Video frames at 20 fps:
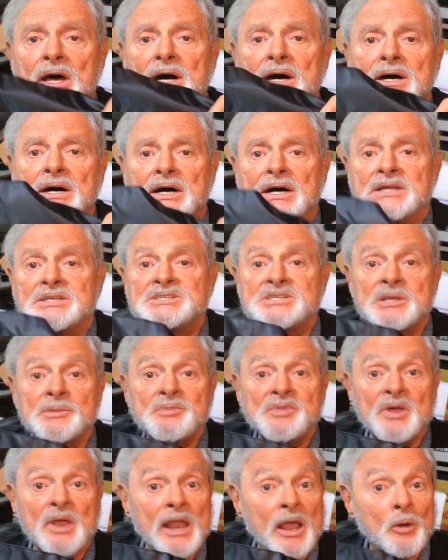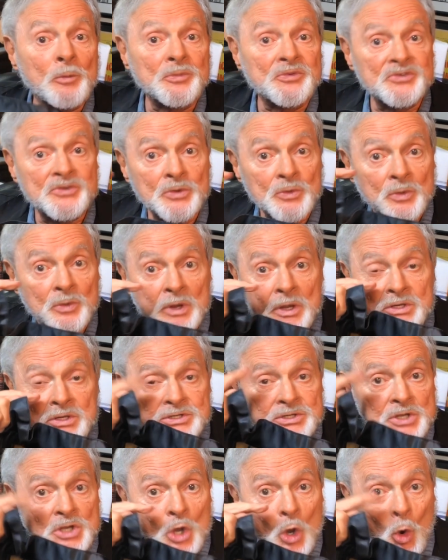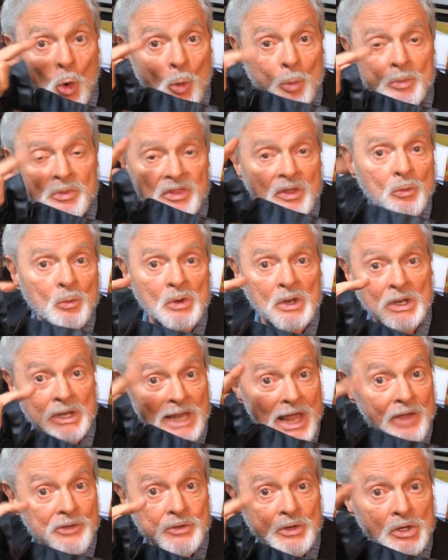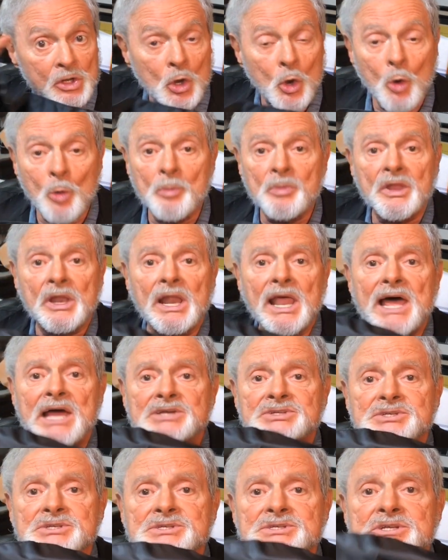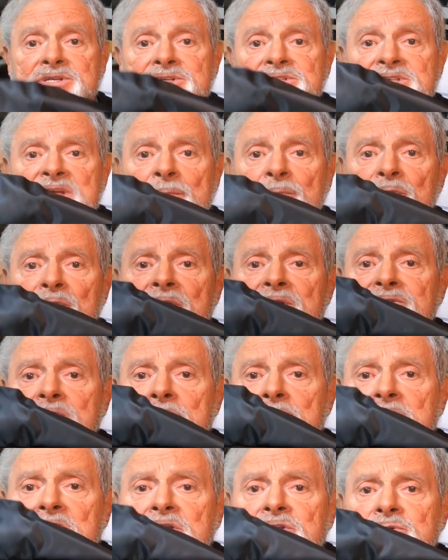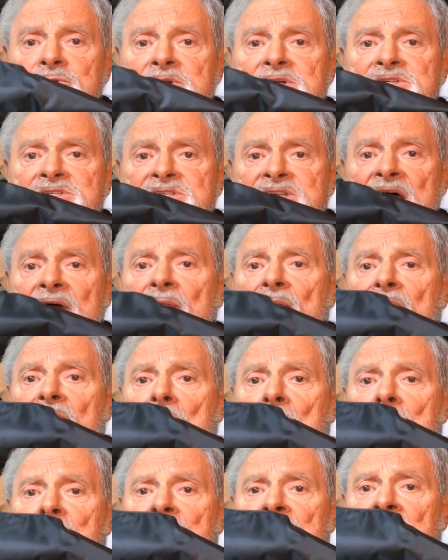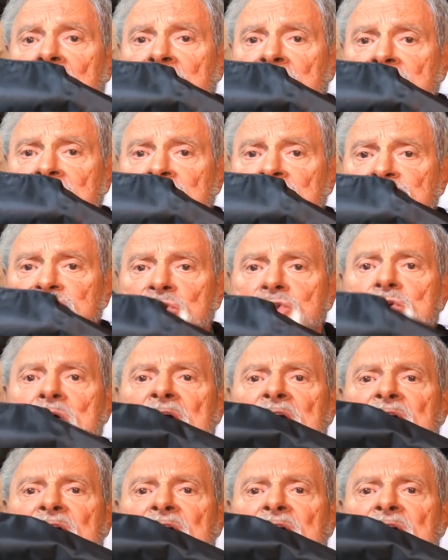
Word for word: uh, a tip that helps to, to comb, that will allow you to comb the lashes and separate them and to extend them. So you